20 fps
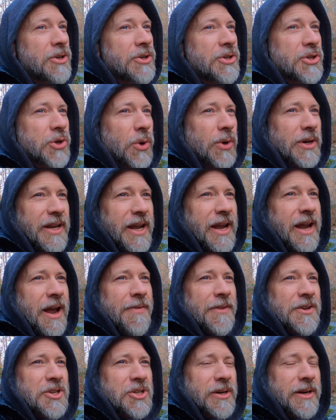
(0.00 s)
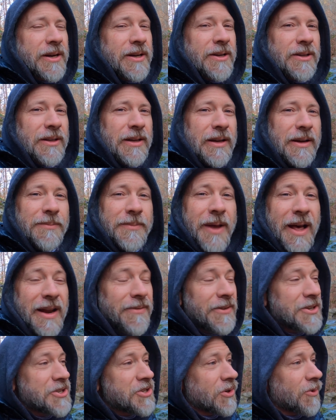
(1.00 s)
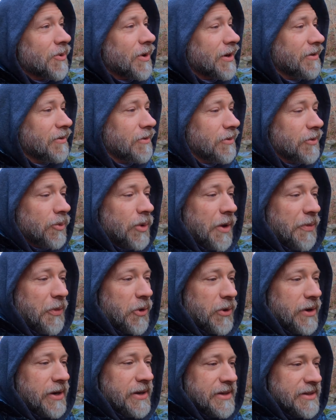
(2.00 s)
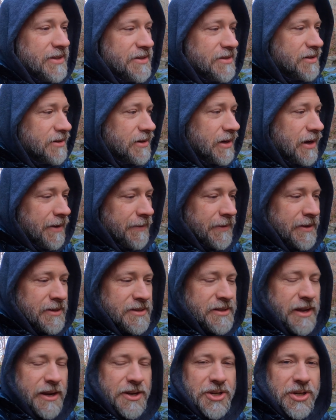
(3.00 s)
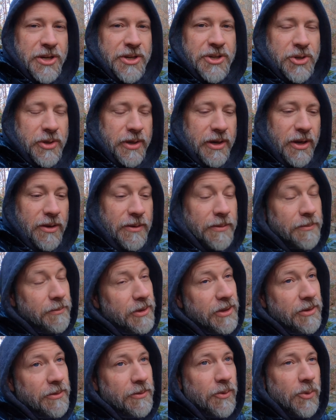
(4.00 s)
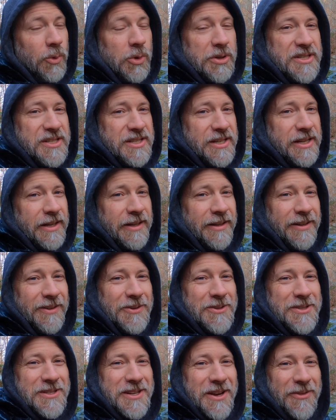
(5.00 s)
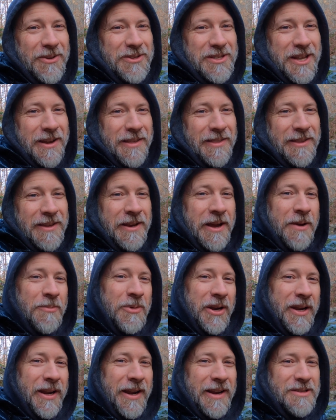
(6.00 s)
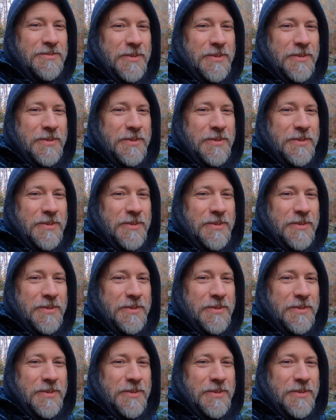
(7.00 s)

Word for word: short day on the trail. Not even sure what, what there is on this section of trail, but we'll see. We'll see if there's anything. I'll bring you guys